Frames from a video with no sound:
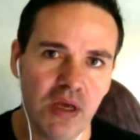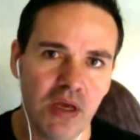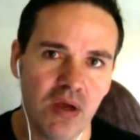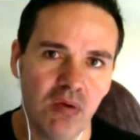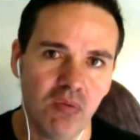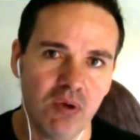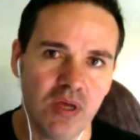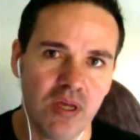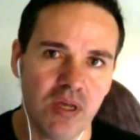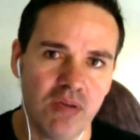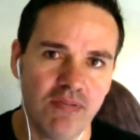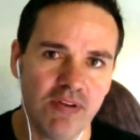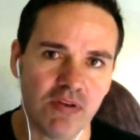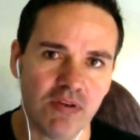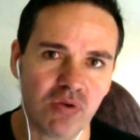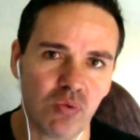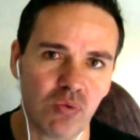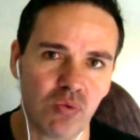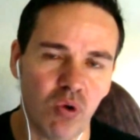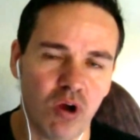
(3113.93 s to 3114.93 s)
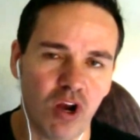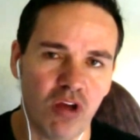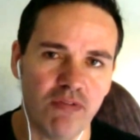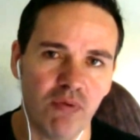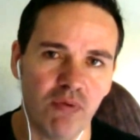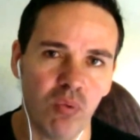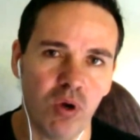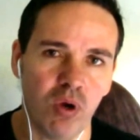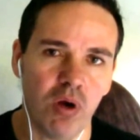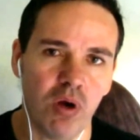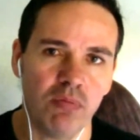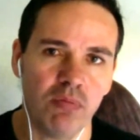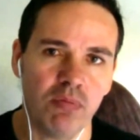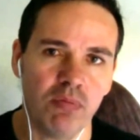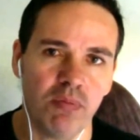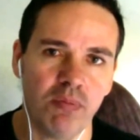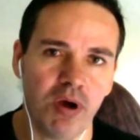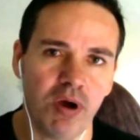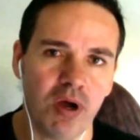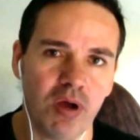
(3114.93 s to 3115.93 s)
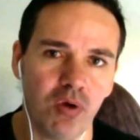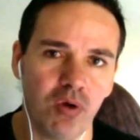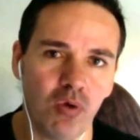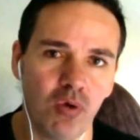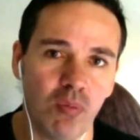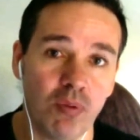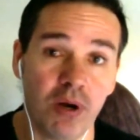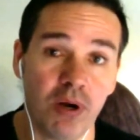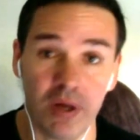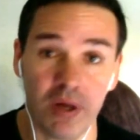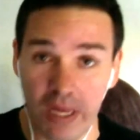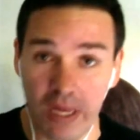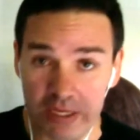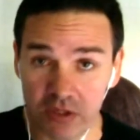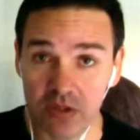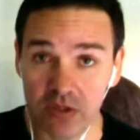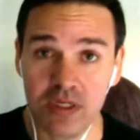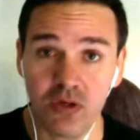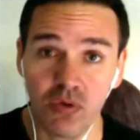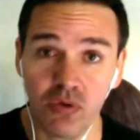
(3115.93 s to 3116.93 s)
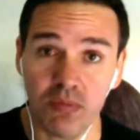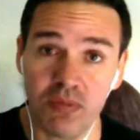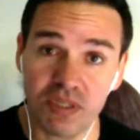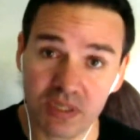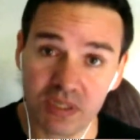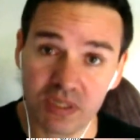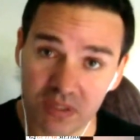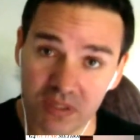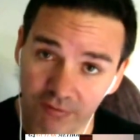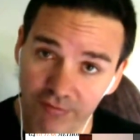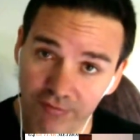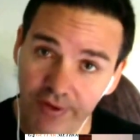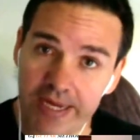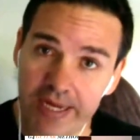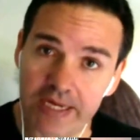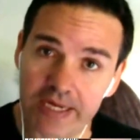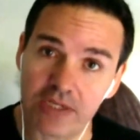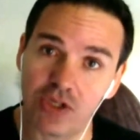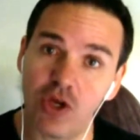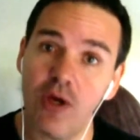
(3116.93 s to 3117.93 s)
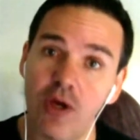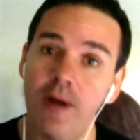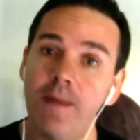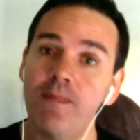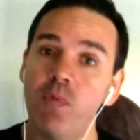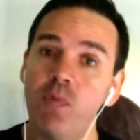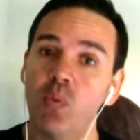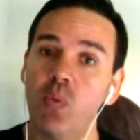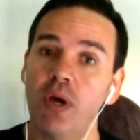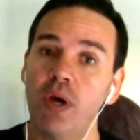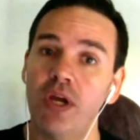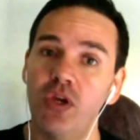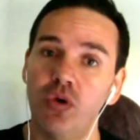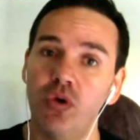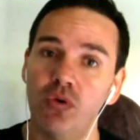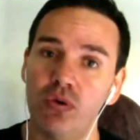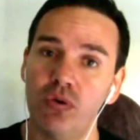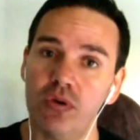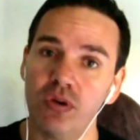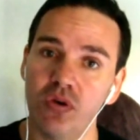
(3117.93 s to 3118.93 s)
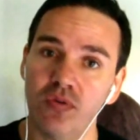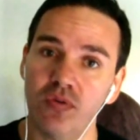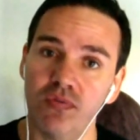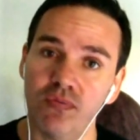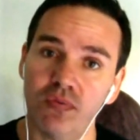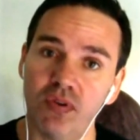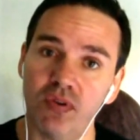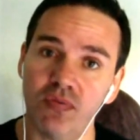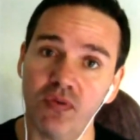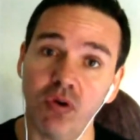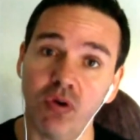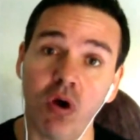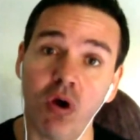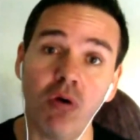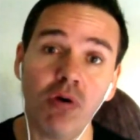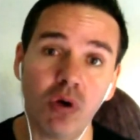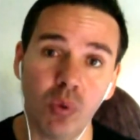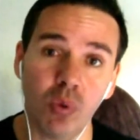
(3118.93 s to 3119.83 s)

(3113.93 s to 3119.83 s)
where he feels quite overwhelmed by it all. But as I said to him, this is a phase where you've grown